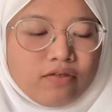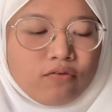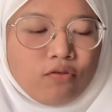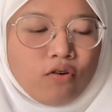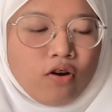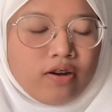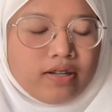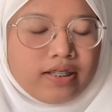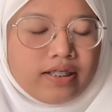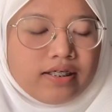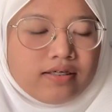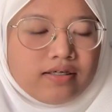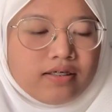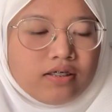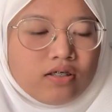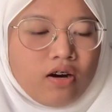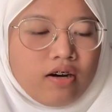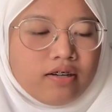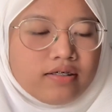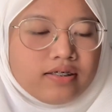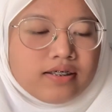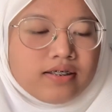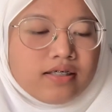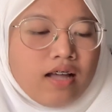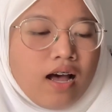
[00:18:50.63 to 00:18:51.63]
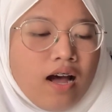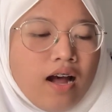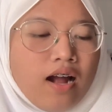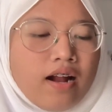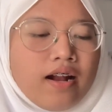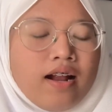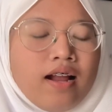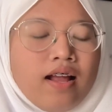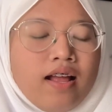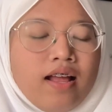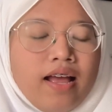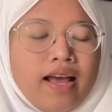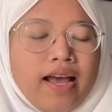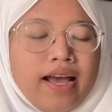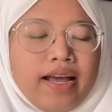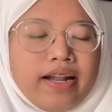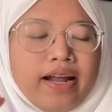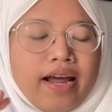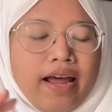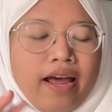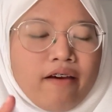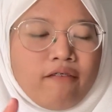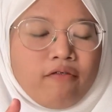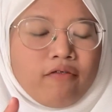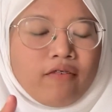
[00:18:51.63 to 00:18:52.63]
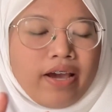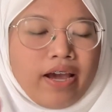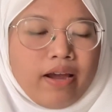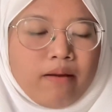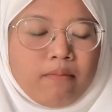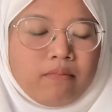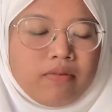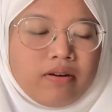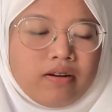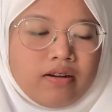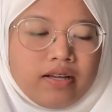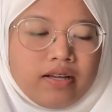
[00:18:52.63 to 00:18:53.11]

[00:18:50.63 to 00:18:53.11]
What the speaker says: for Disney Hotstar. And I have camera